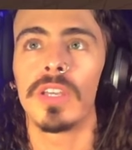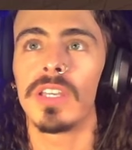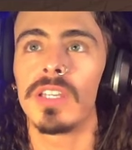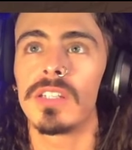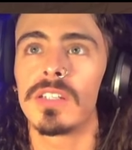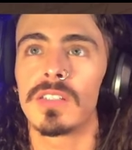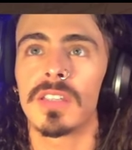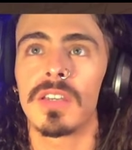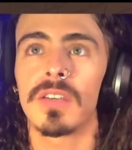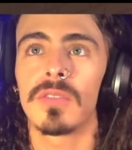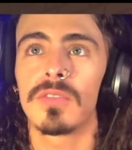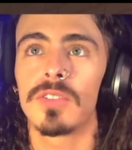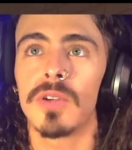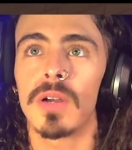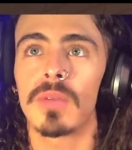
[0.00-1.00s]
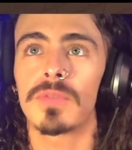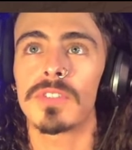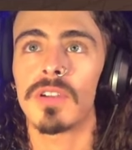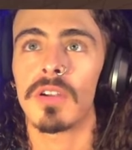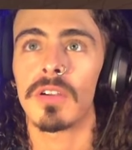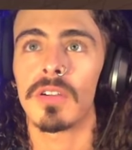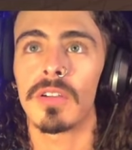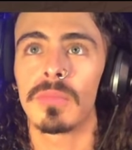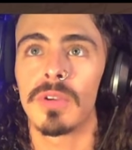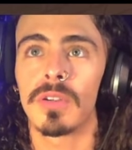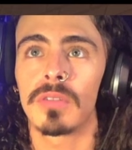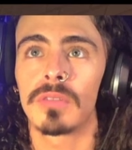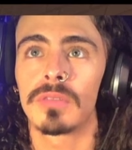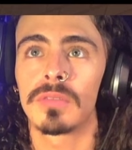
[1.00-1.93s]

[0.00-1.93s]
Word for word: he just killed you. I'm sorry, bro.